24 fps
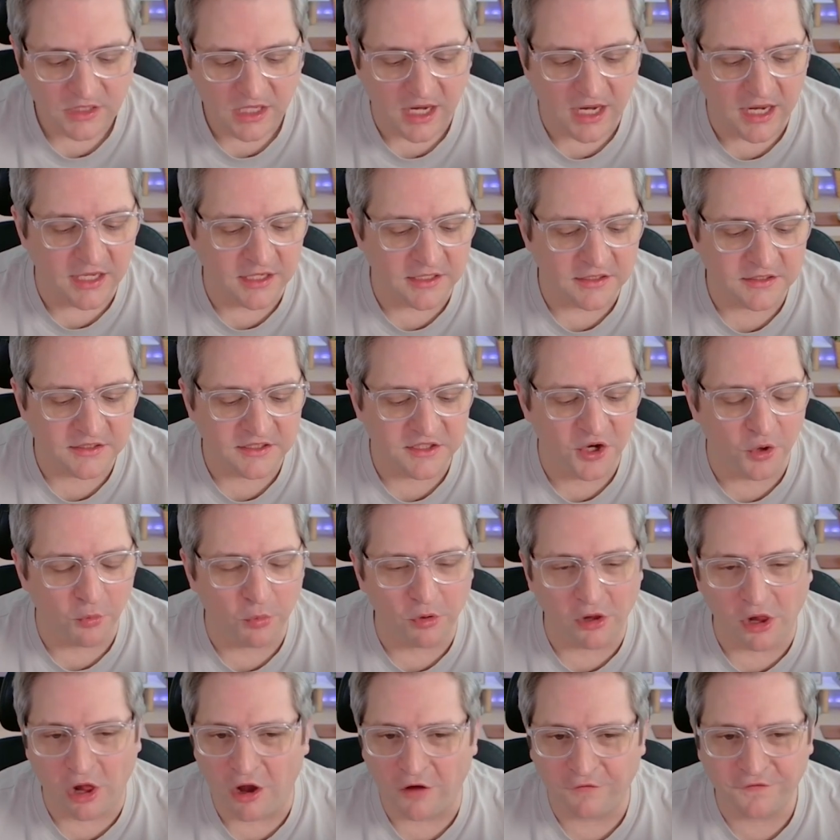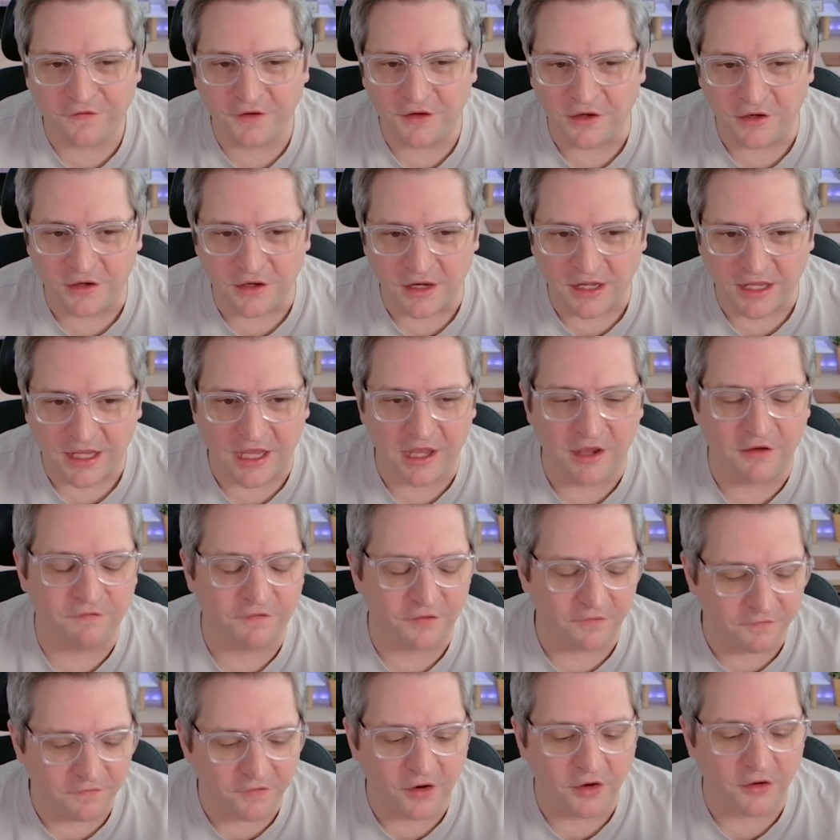is we'll often hear
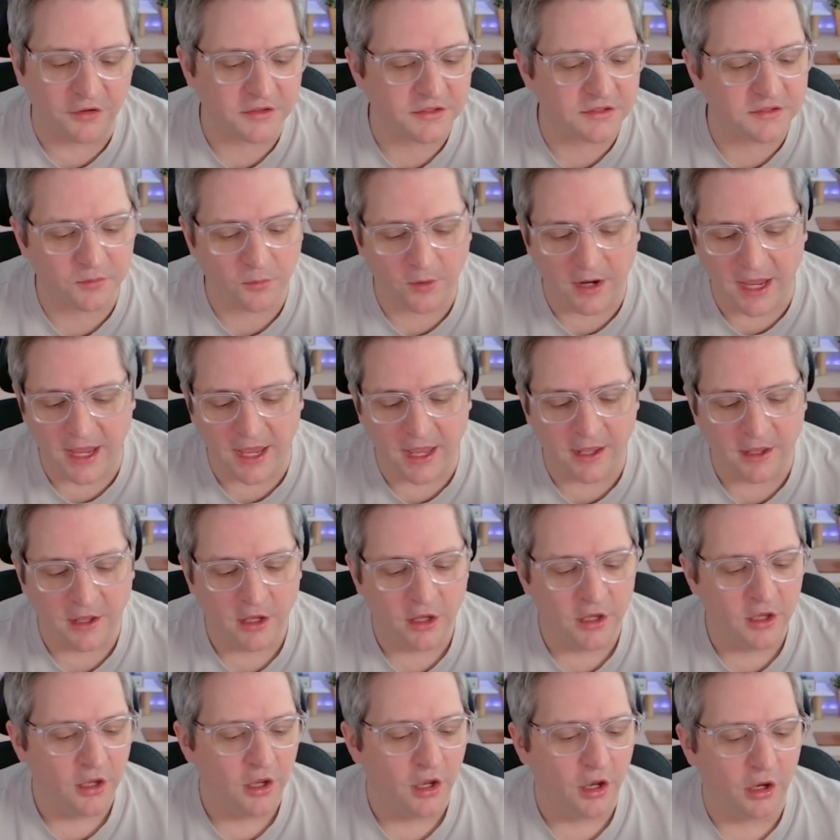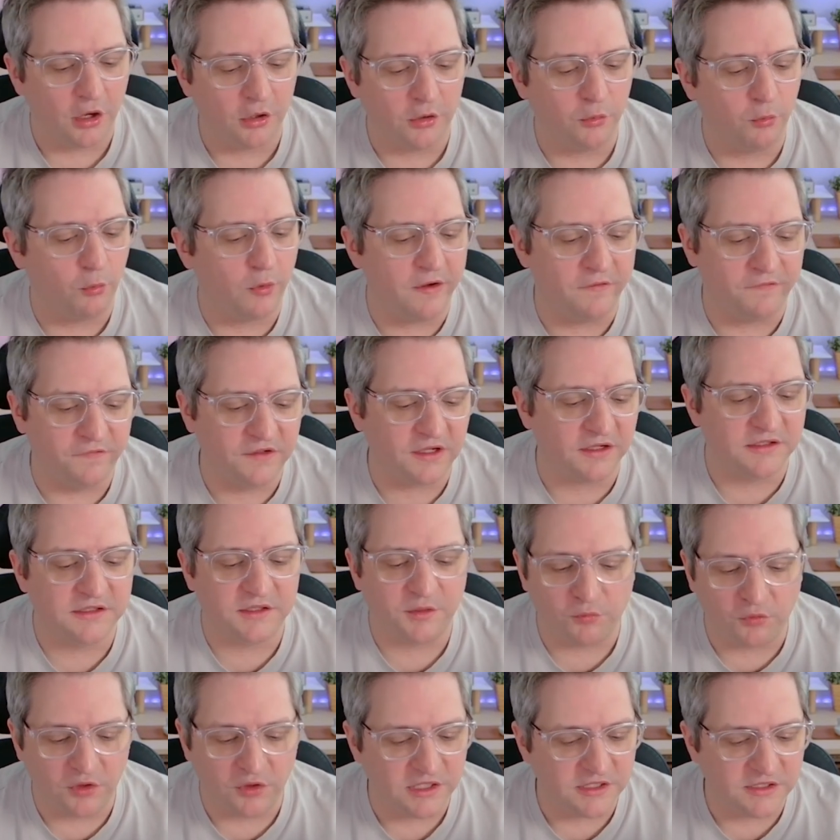from folks where we've done
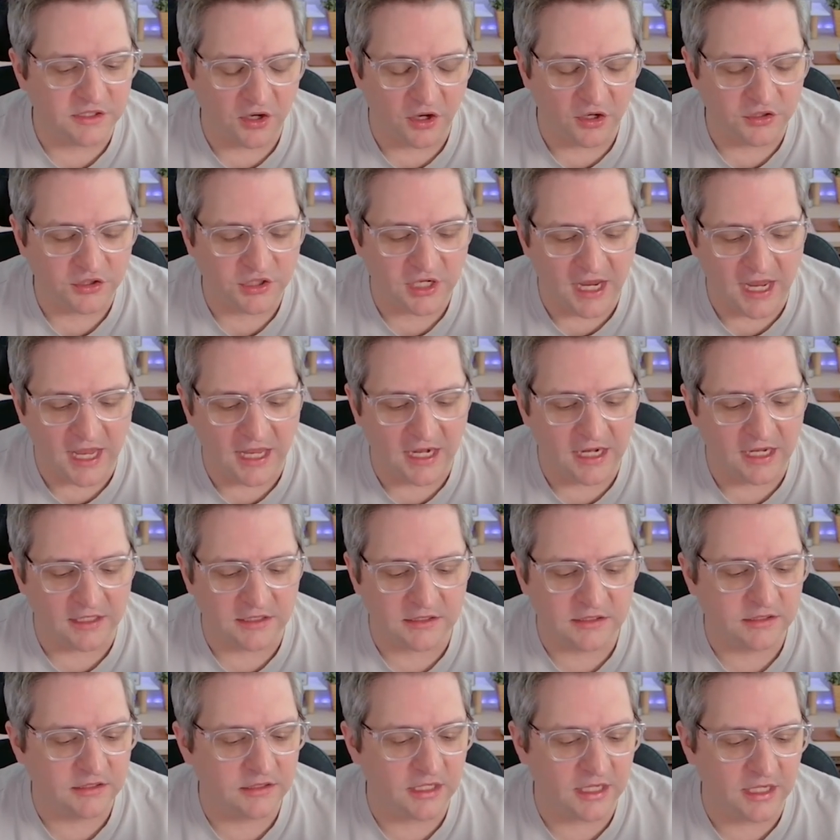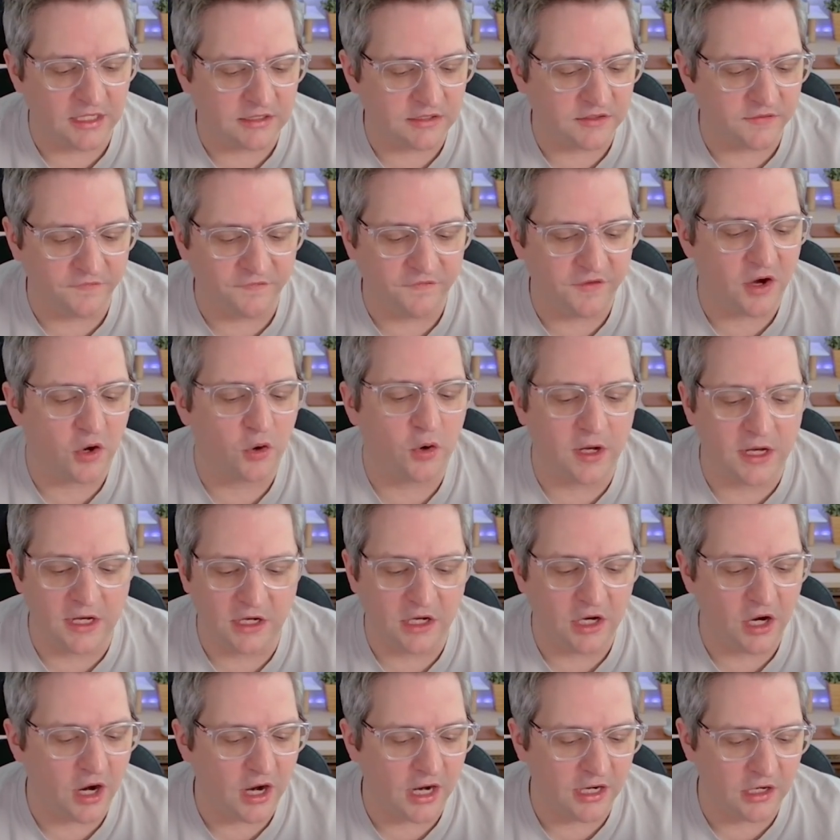some research and it's a very
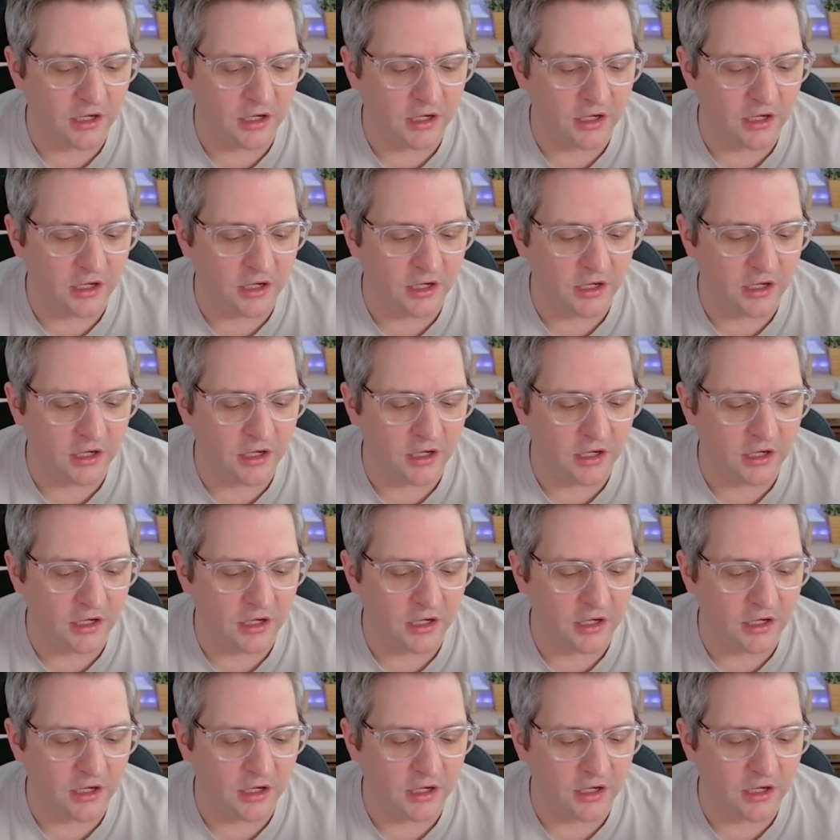kind